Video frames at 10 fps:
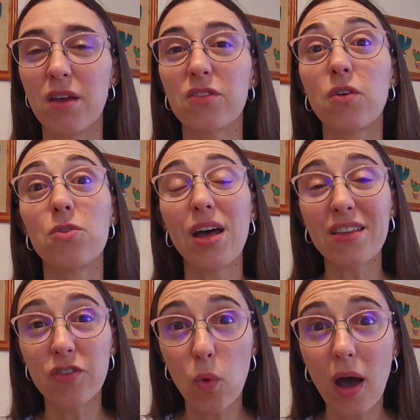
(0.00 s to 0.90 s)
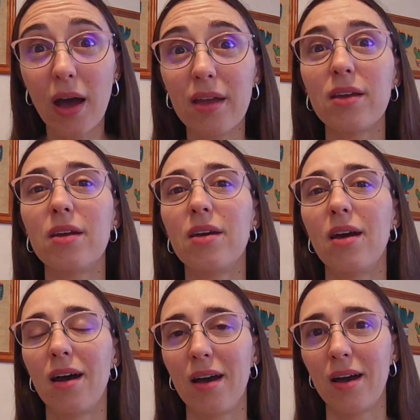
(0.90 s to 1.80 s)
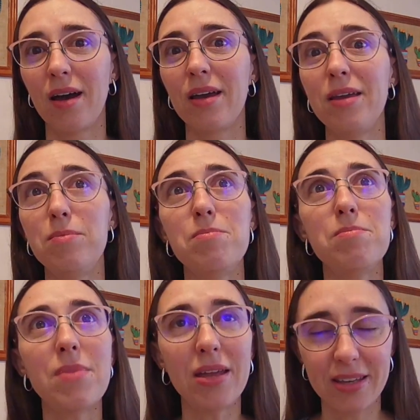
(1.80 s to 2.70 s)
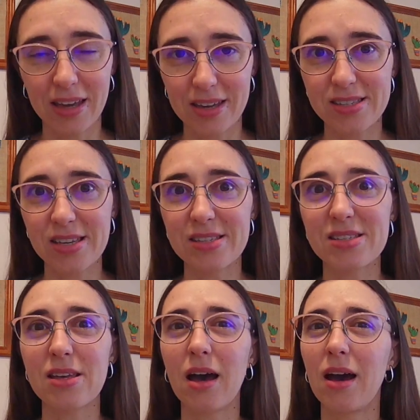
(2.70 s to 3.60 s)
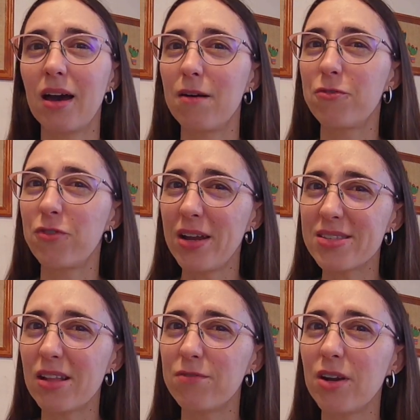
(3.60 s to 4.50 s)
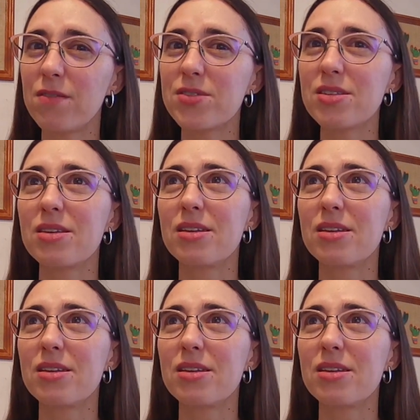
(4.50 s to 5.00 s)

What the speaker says: So that's why in many cases, phrasal verbs